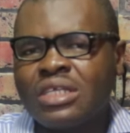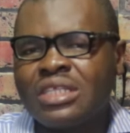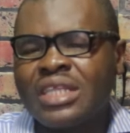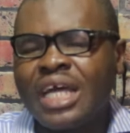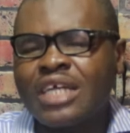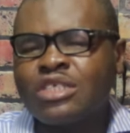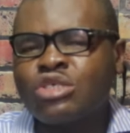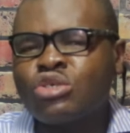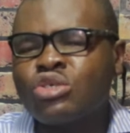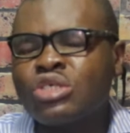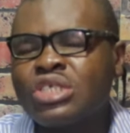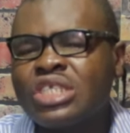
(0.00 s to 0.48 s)

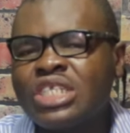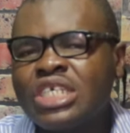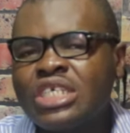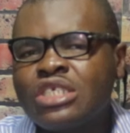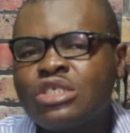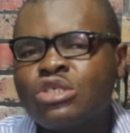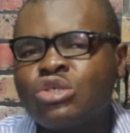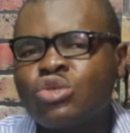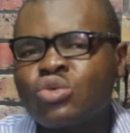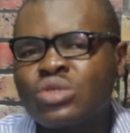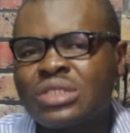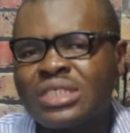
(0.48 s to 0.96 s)
that you
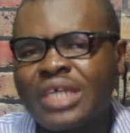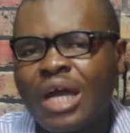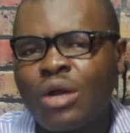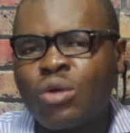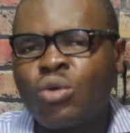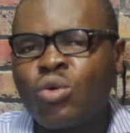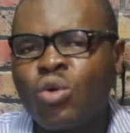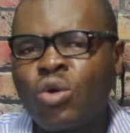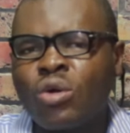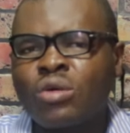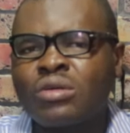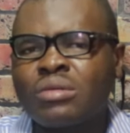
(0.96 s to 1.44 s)
need to
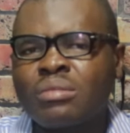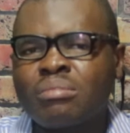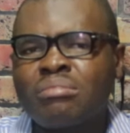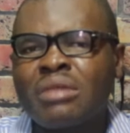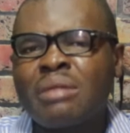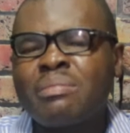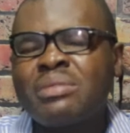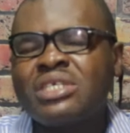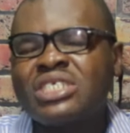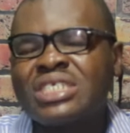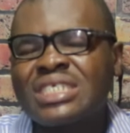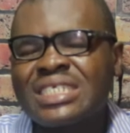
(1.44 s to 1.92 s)
tackle on.
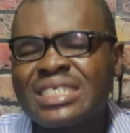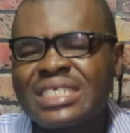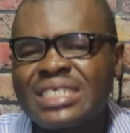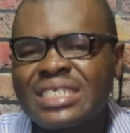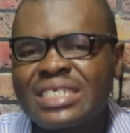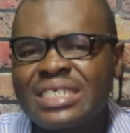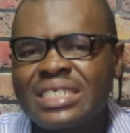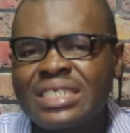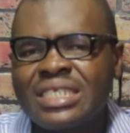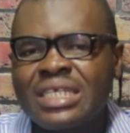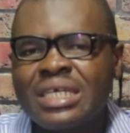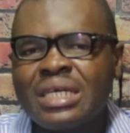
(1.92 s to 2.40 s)
Maybe
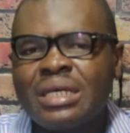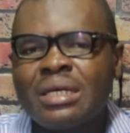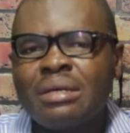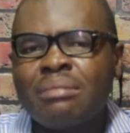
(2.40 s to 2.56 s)
sin,